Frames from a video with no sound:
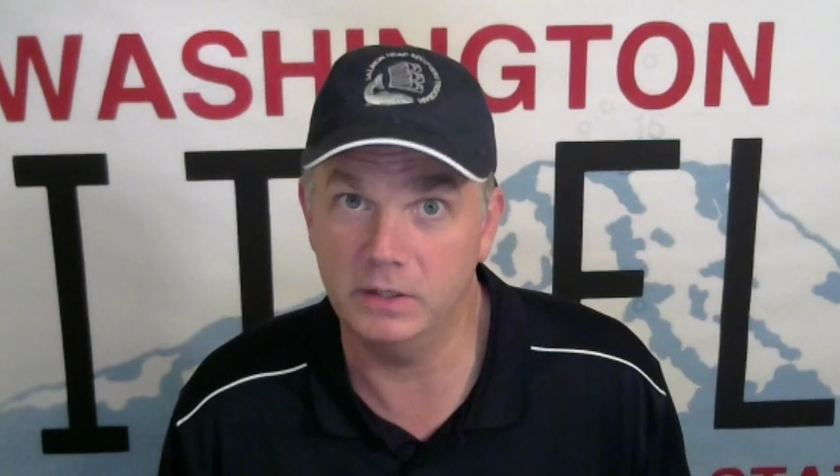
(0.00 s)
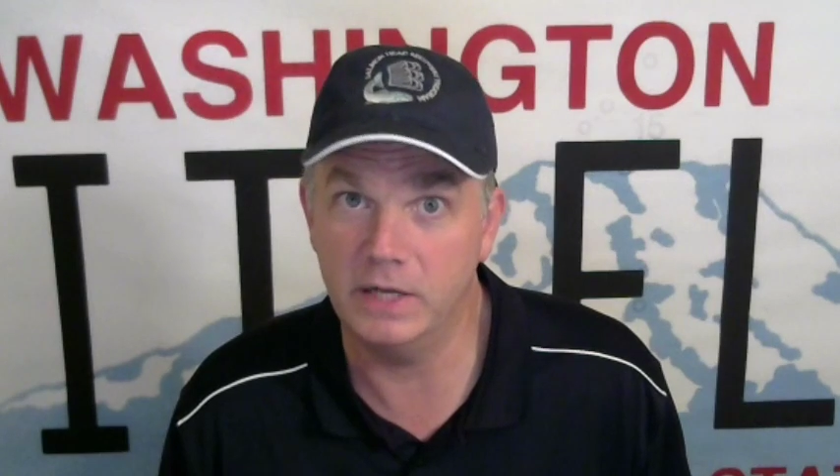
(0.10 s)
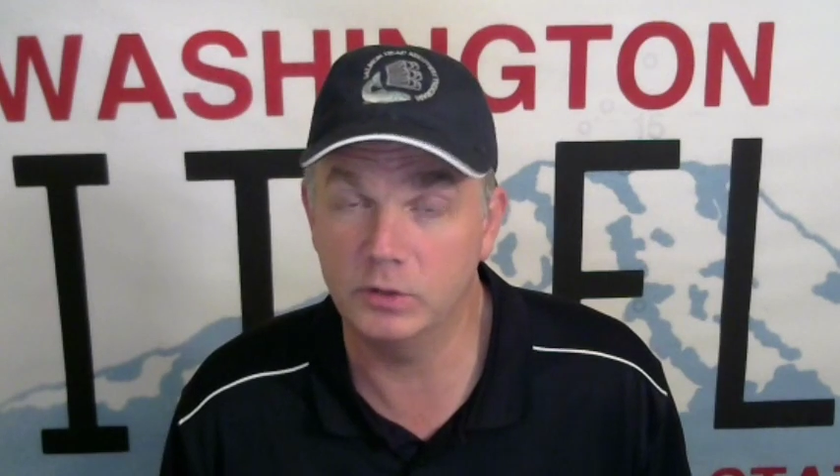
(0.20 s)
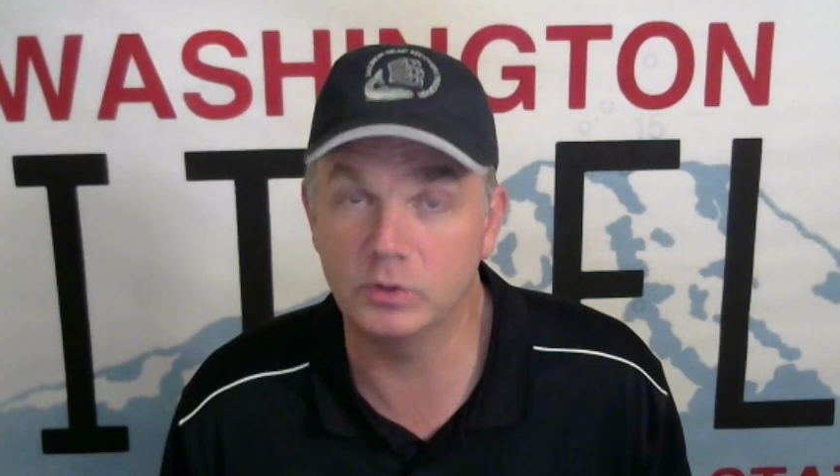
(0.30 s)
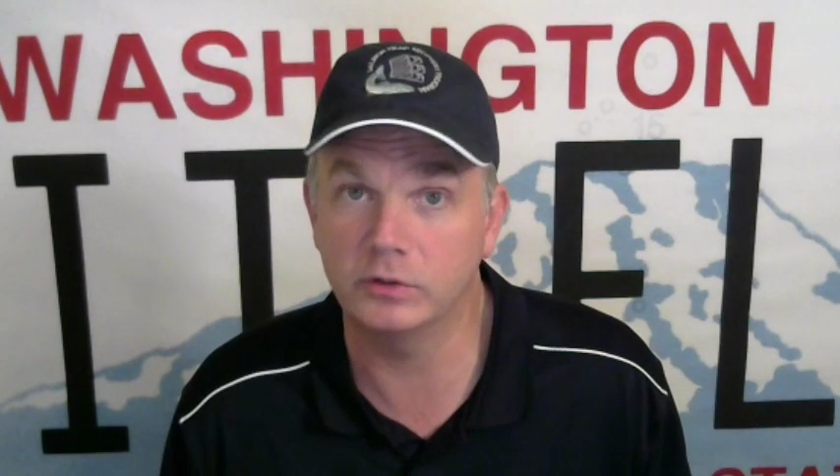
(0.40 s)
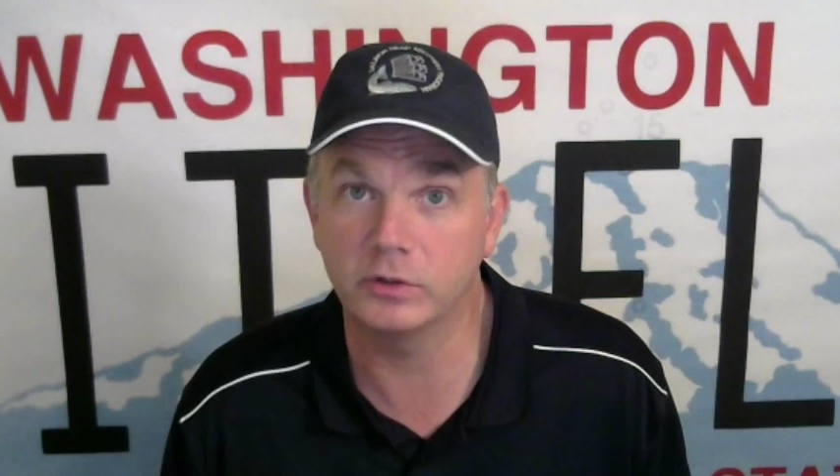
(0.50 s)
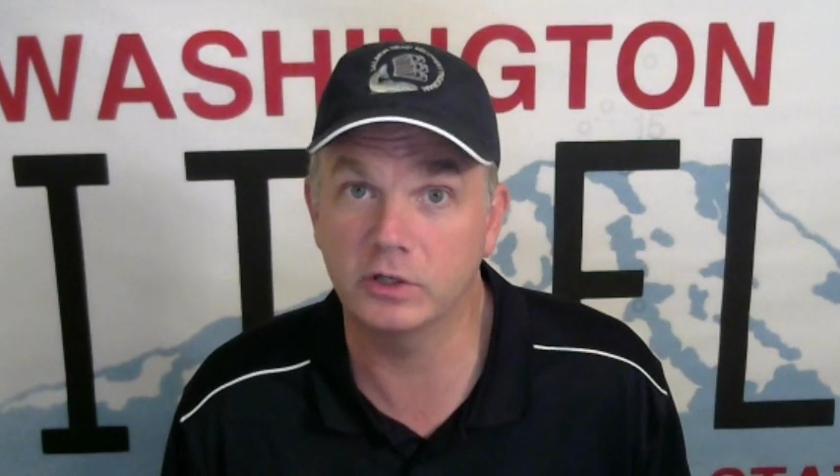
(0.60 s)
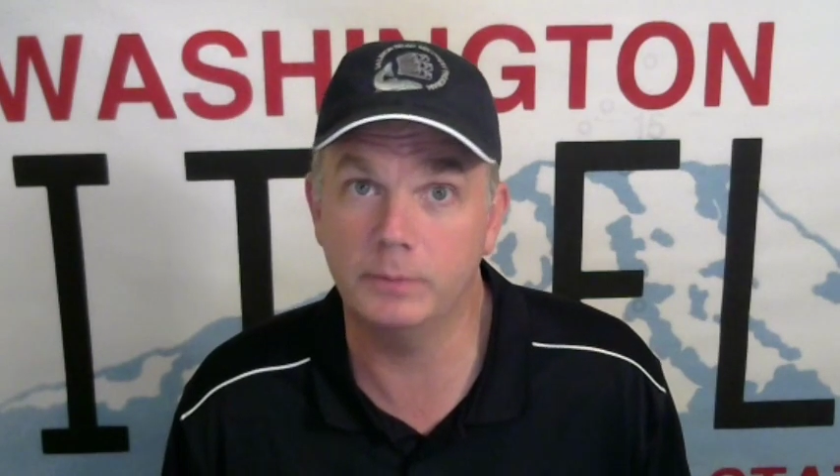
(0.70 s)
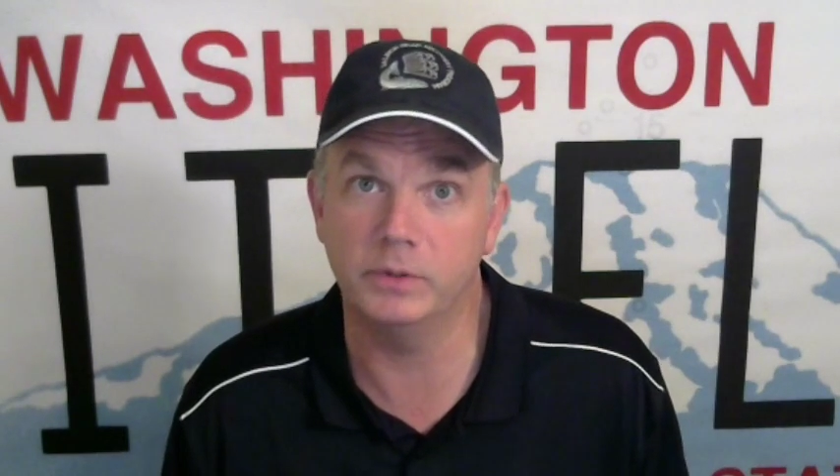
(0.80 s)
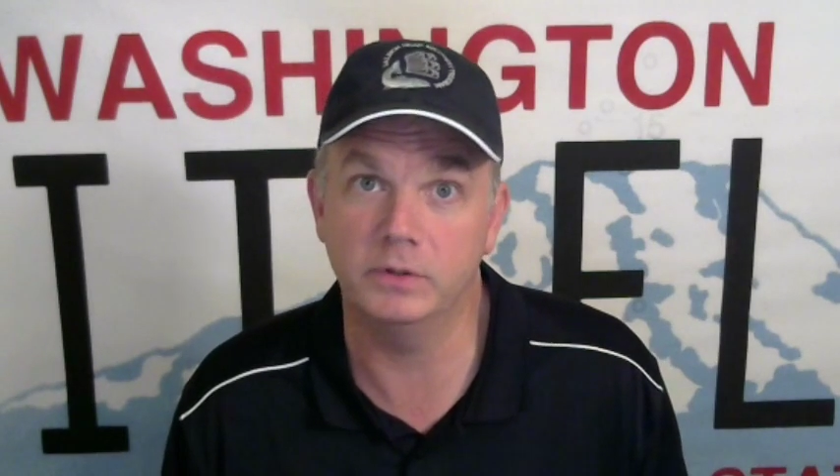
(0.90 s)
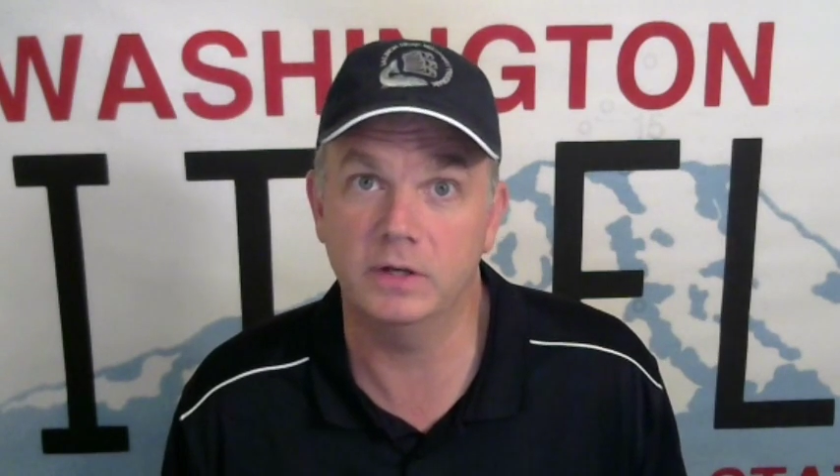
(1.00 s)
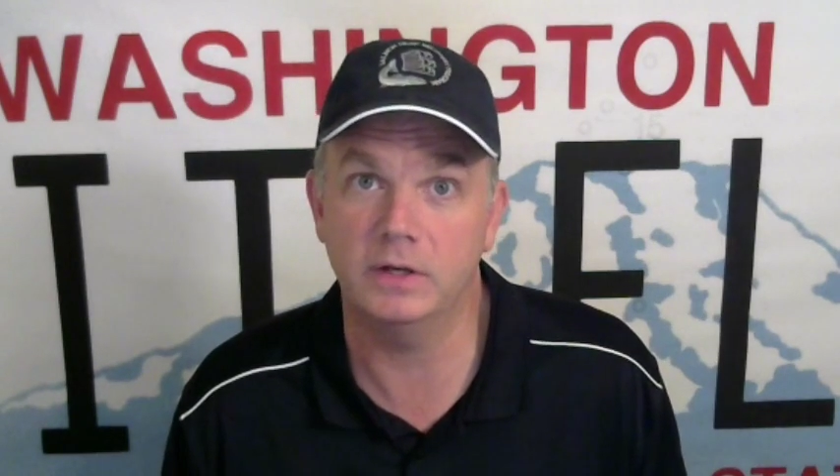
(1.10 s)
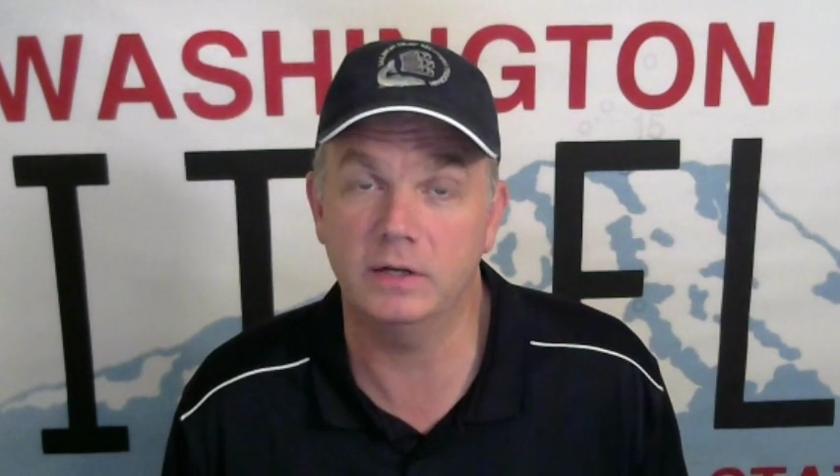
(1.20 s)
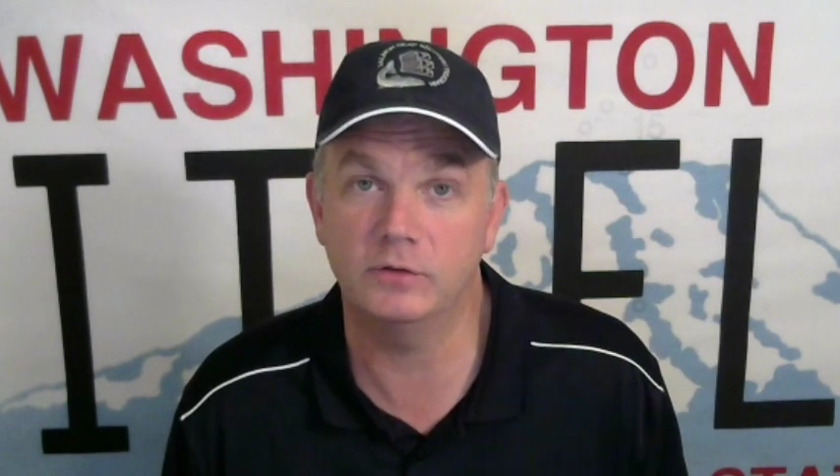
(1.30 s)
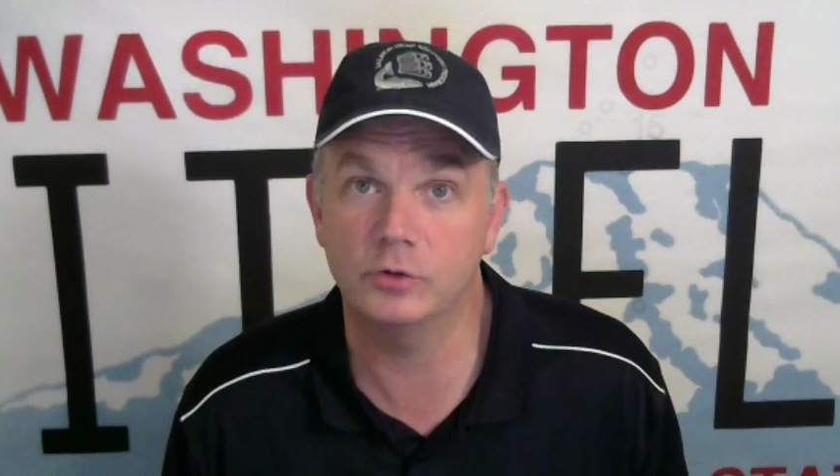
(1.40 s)
Now you can look it up in
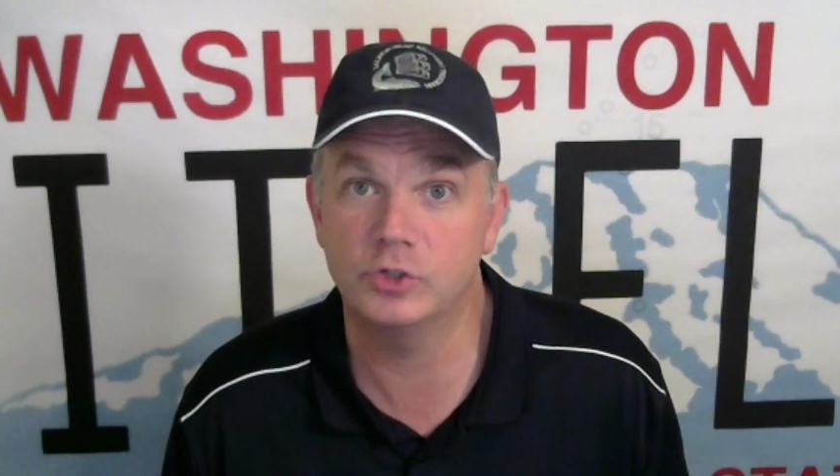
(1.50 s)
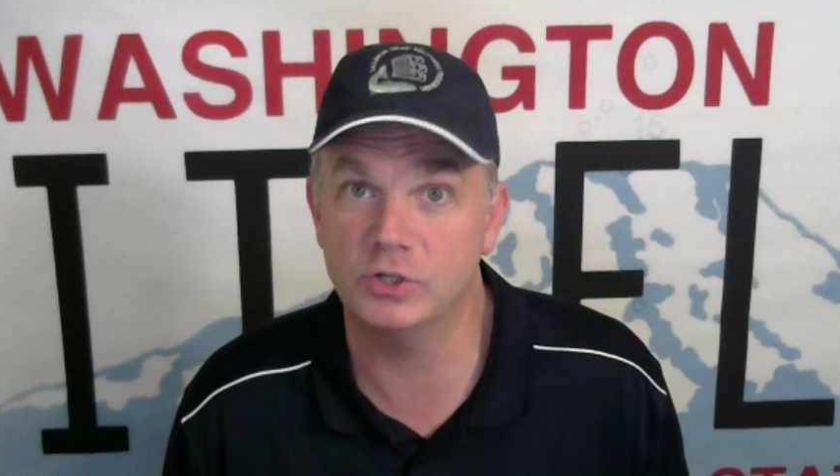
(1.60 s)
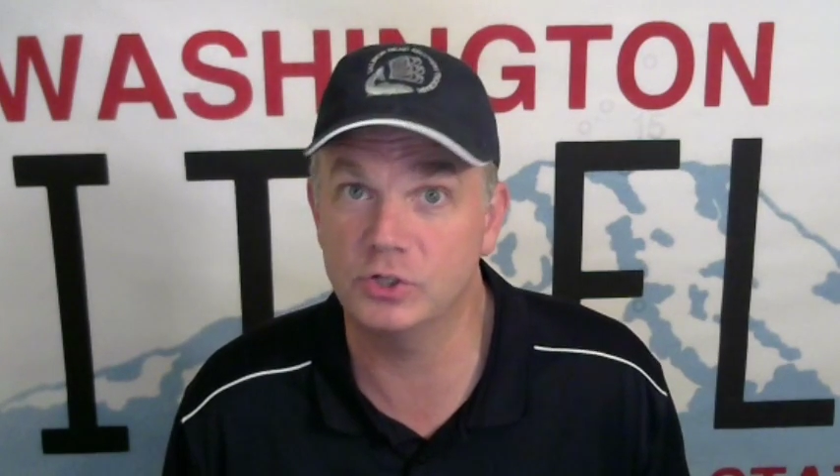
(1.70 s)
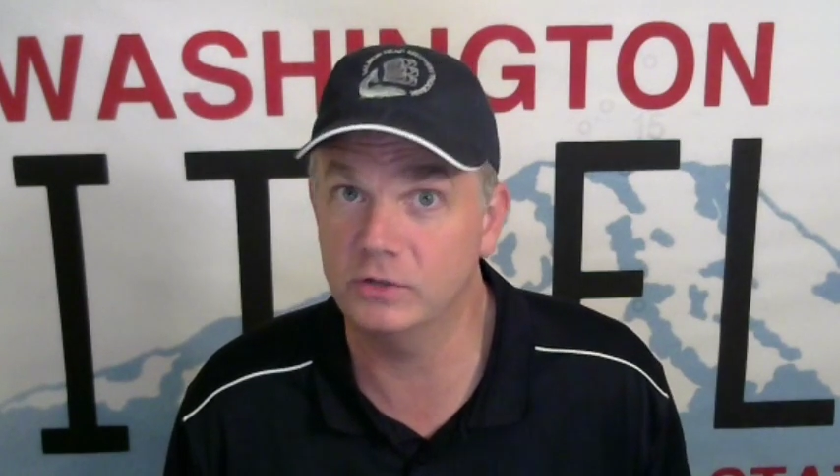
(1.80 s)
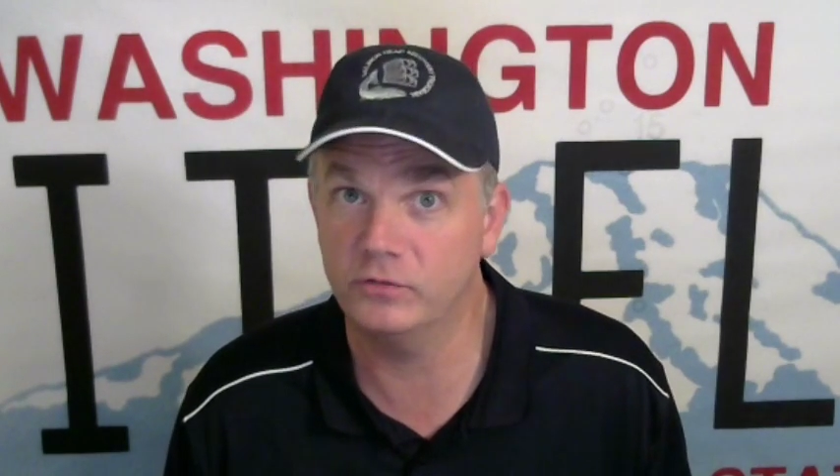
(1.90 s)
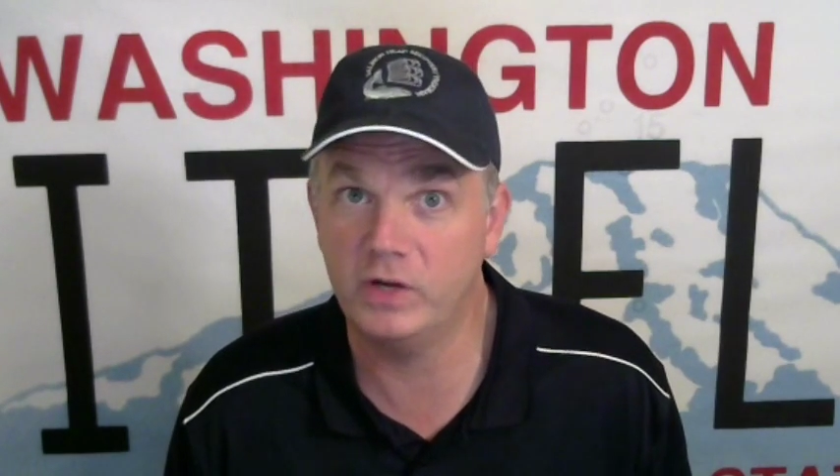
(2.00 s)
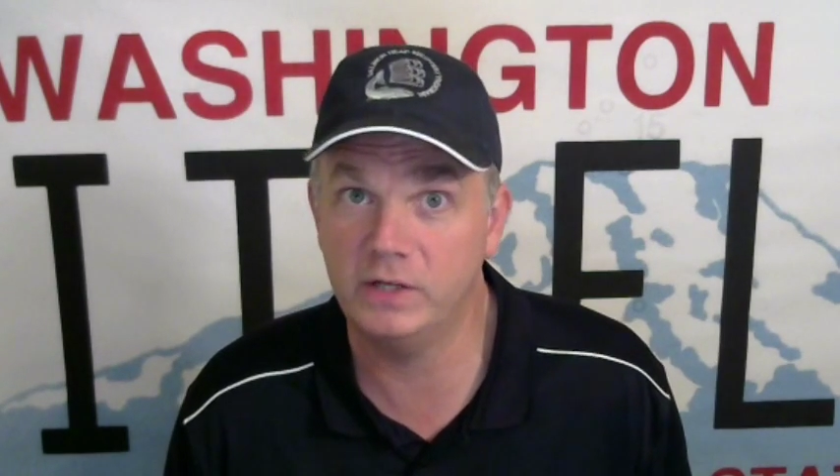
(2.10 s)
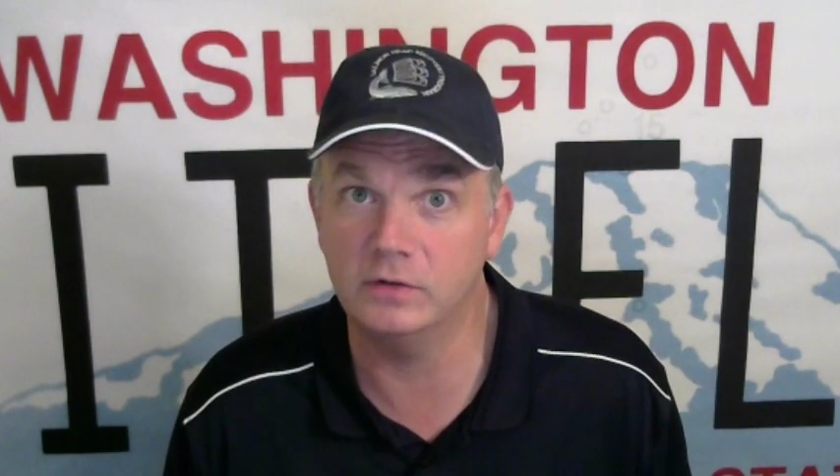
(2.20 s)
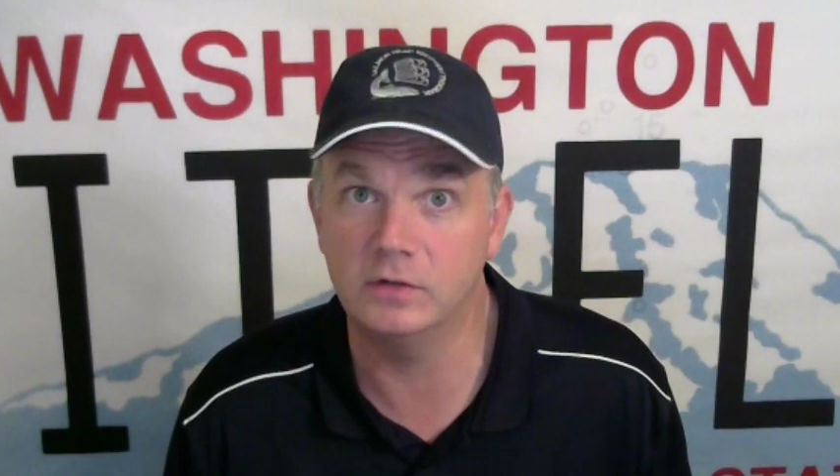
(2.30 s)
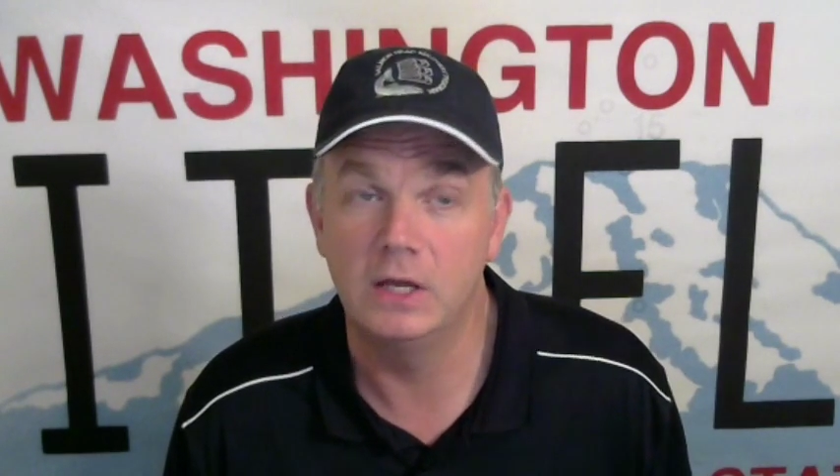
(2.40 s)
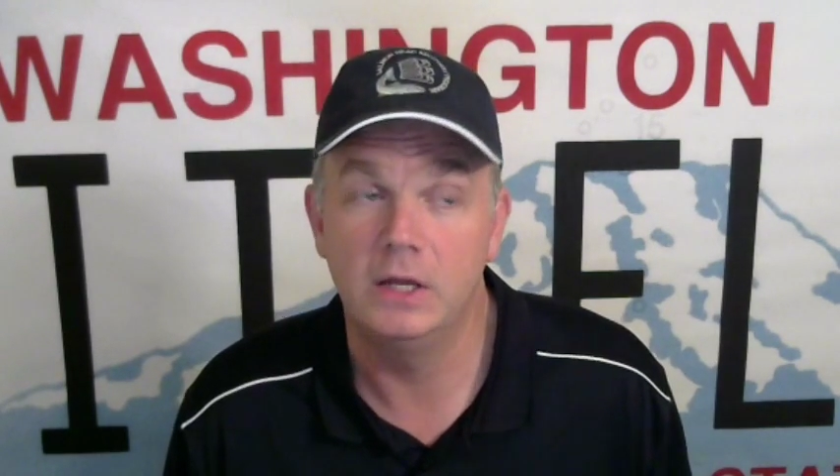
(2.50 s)
any search engine and find it.